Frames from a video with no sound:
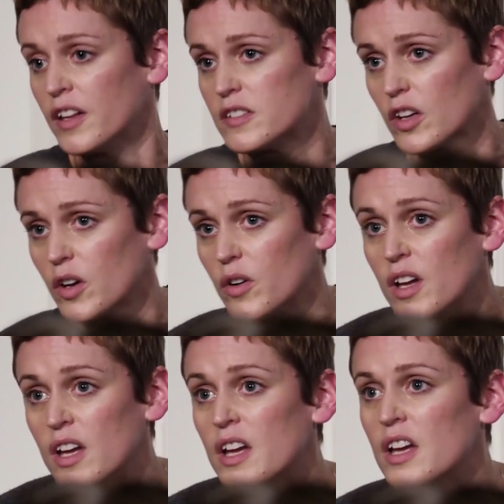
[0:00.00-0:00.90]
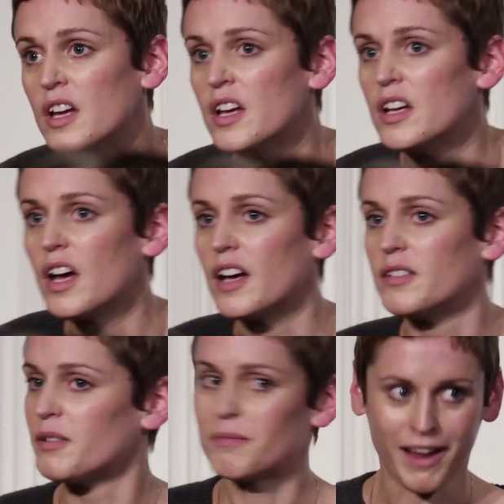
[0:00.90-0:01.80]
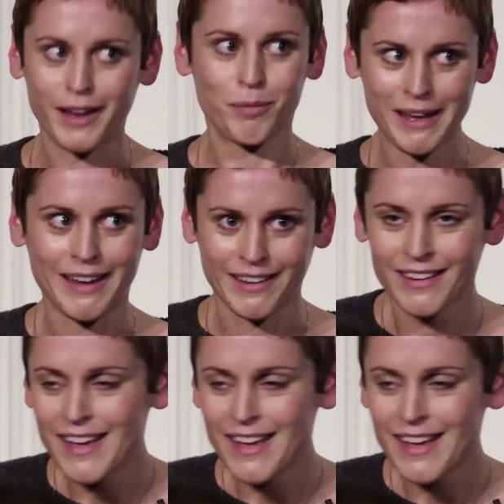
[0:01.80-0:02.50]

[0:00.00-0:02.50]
And so, like me.